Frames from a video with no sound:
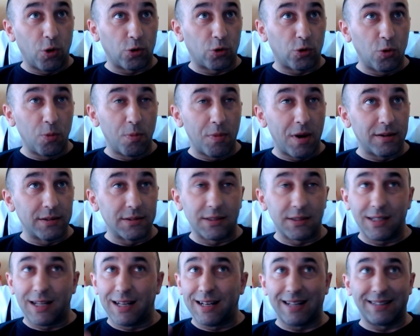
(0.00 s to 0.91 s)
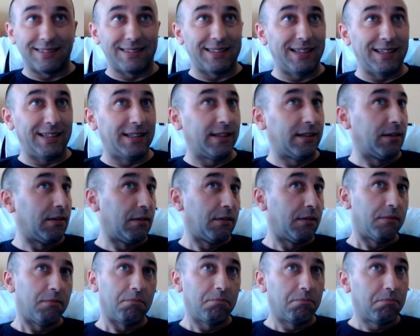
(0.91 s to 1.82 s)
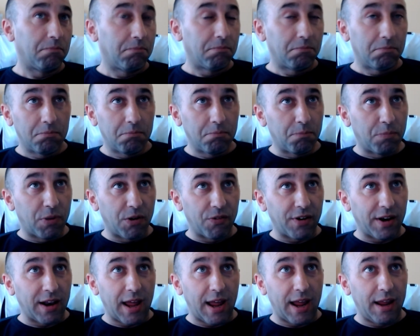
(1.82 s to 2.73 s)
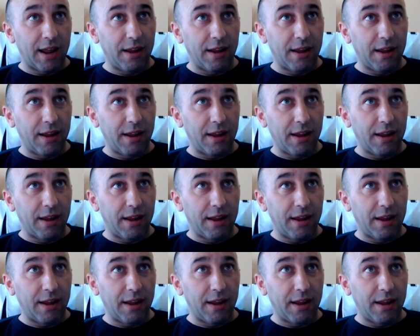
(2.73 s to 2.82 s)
2 months, and that's it. Perfect